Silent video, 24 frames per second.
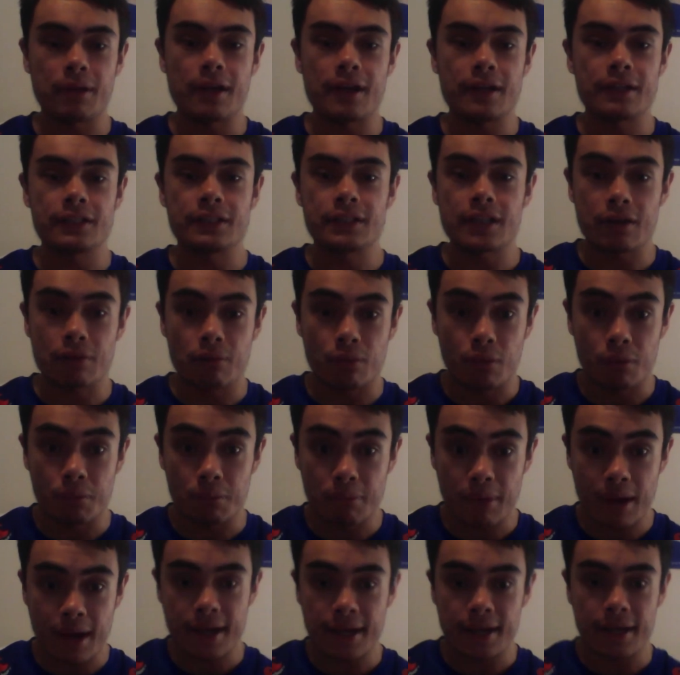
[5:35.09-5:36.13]
players that
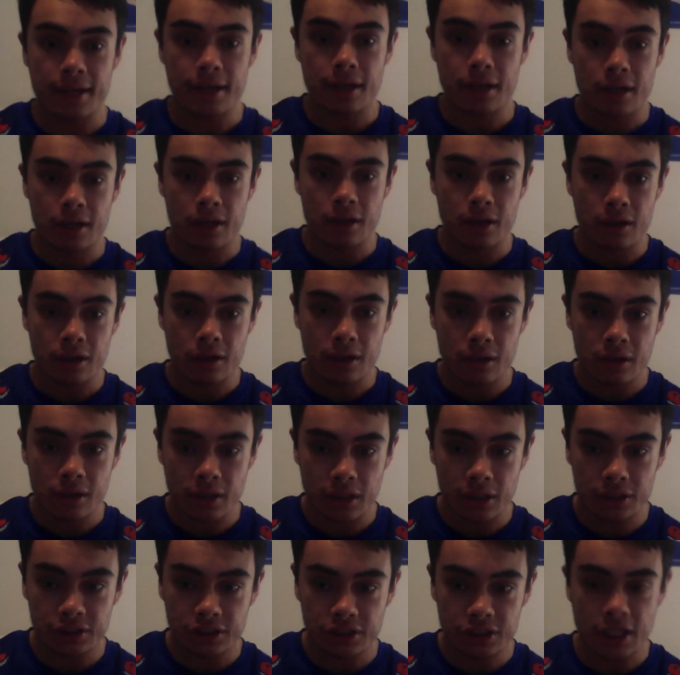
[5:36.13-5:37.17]
will make
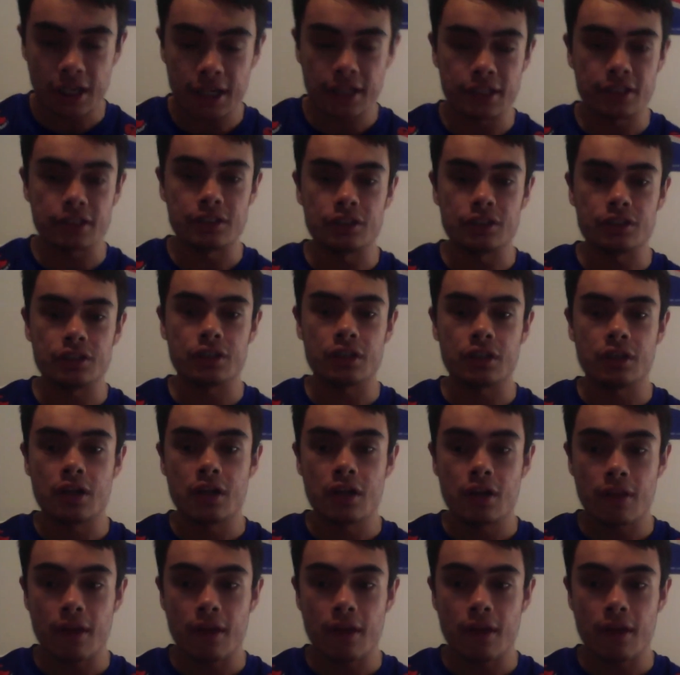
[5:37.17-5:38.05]
a change.